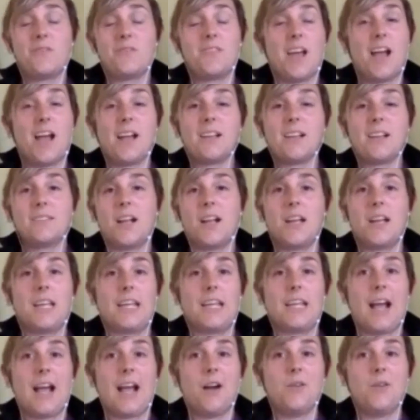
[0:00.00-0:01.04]
or if not,
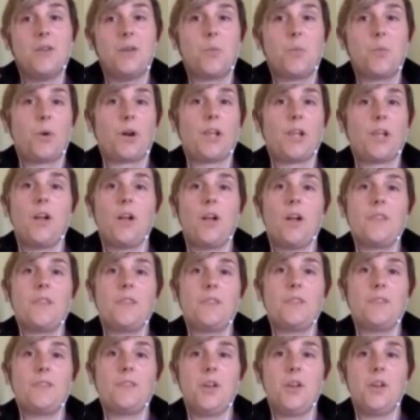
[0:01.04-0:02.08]
cutting it out and working
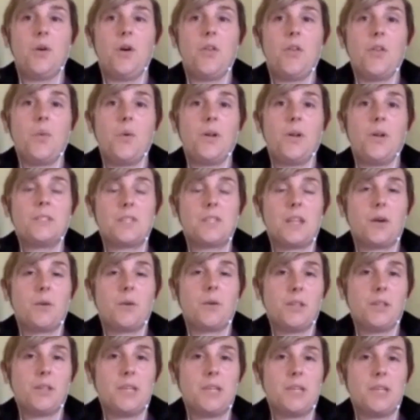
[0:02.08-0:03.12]
on, on the
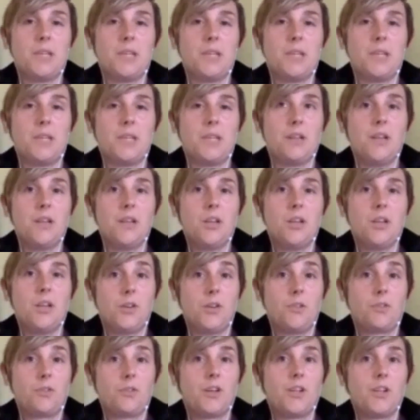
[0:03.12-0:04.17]
ones that are really being
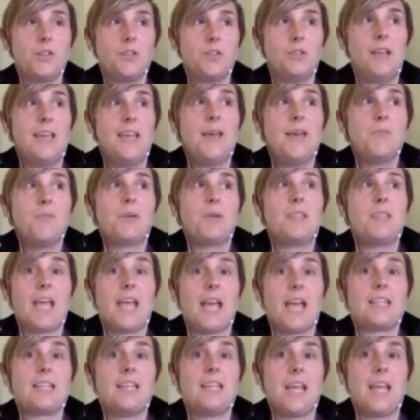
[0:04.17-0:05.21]
good for you.
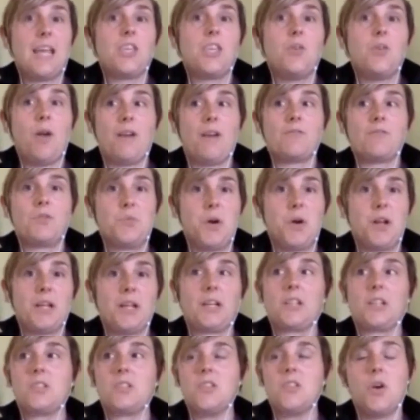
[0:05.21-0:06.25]
But at the end of the day, you have
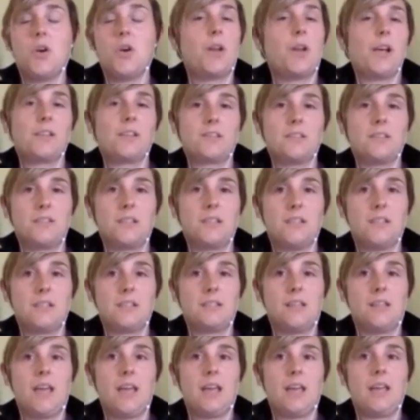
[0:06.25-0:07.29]
to want it because no one else
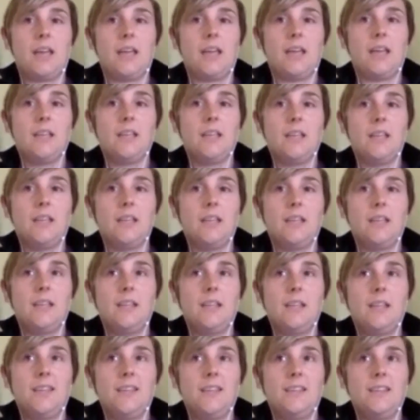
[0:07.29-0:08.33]
is going to say
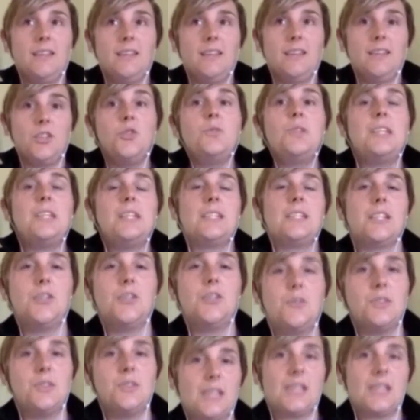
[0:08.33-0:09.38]
you
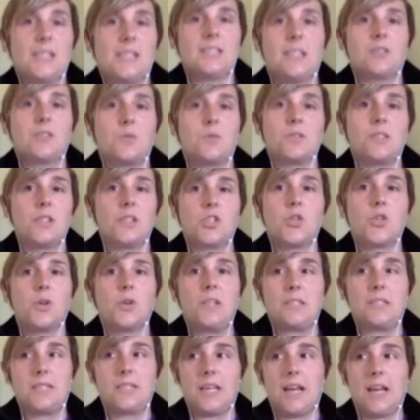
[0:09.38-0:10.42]
need to do this. This was
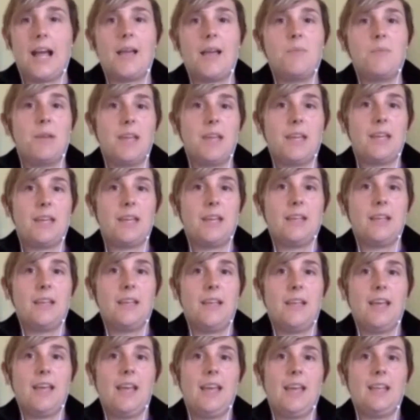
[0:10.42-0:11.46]
a choice that I
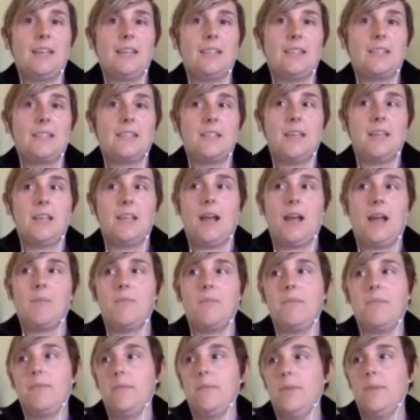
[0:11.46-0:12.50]
made, and
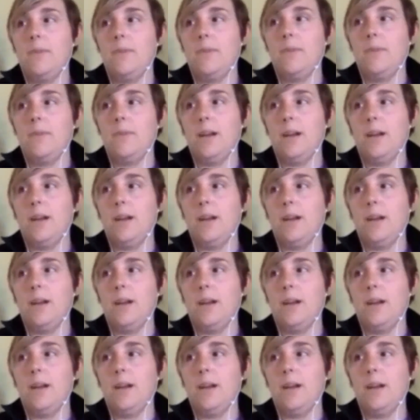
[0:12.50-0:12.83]
I'm